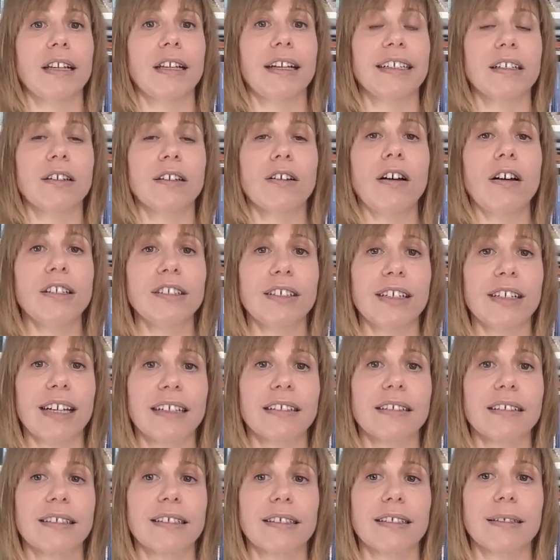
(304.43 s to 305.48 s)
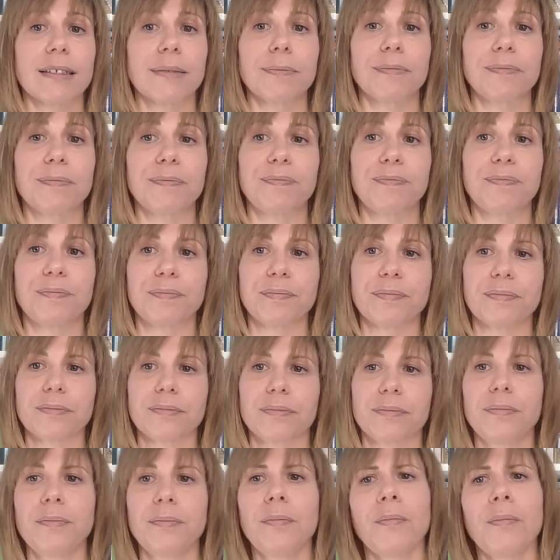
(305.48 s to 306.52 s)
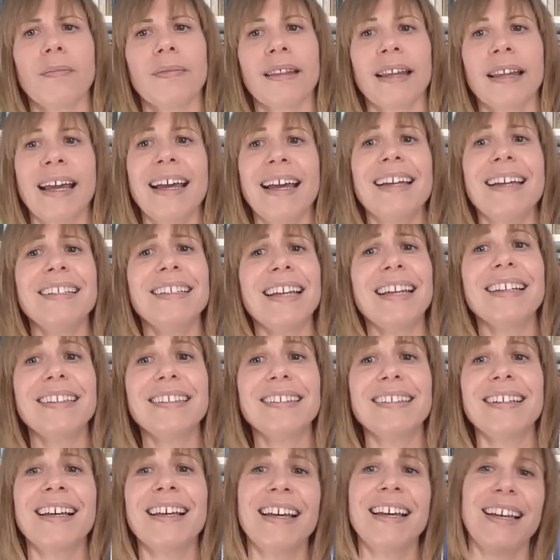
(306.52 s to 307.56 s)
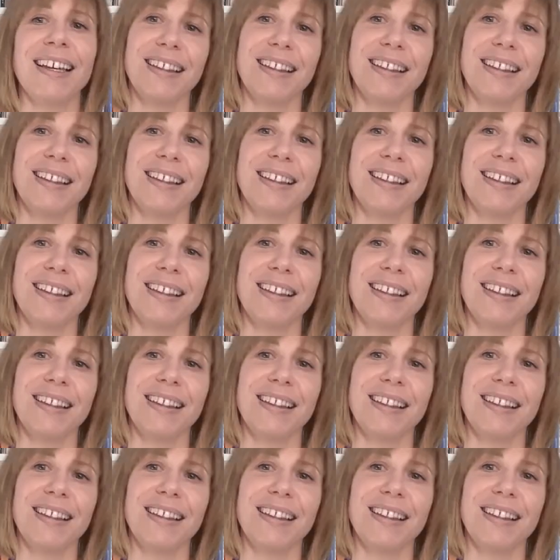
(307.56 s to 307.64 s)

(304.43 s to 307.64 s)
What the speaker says: online contexts. And yet,